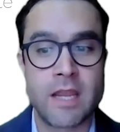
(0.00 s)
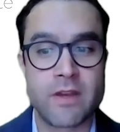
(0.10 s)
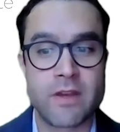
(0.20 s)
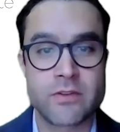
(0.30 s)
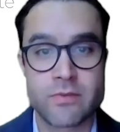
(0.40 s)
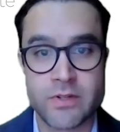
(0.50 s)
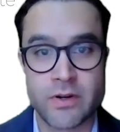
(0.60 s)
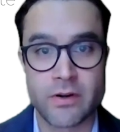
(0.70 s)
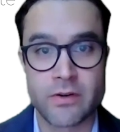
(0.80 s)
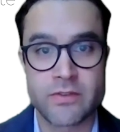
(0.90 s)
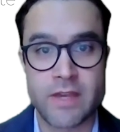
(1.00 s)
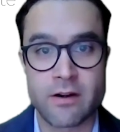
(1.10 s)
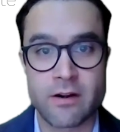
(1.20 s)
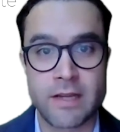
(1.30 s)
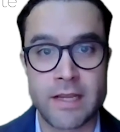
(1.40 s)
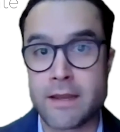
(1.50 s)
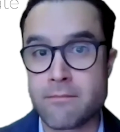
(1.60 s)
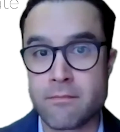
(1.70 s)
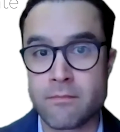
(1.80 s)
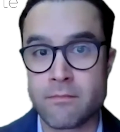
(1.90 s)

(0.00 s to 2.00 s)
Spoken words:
investors returns that are in